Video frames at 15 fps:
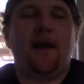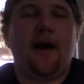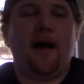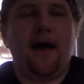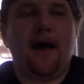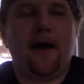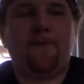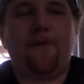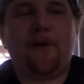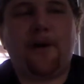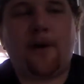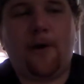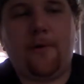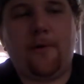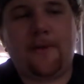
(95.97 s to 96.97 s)

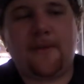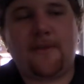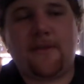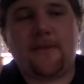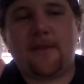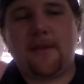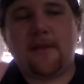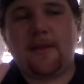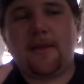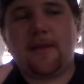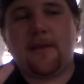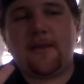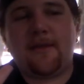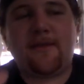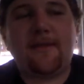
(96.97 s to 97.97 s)
Virgo is
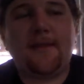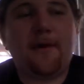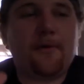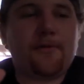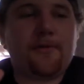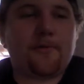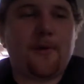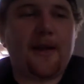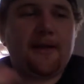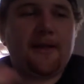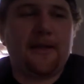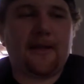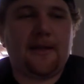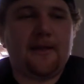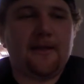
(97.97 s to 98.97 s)
still
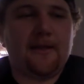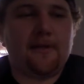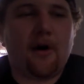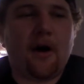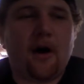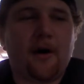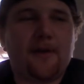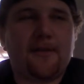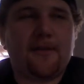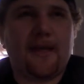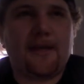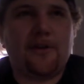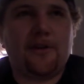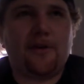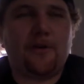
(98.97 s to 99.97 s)
threatening Law,
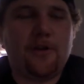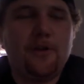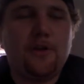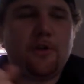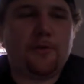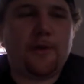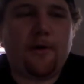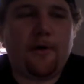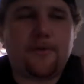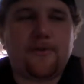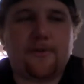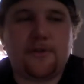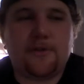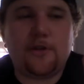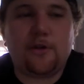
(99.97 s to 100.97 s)
saying, you know, you don't
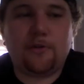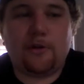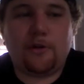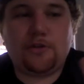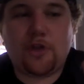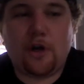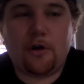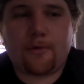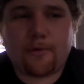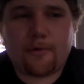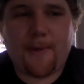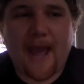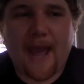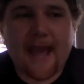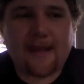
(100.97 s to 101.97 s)
know Joker's
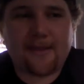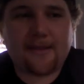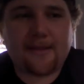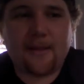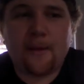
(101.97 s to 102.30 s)
past,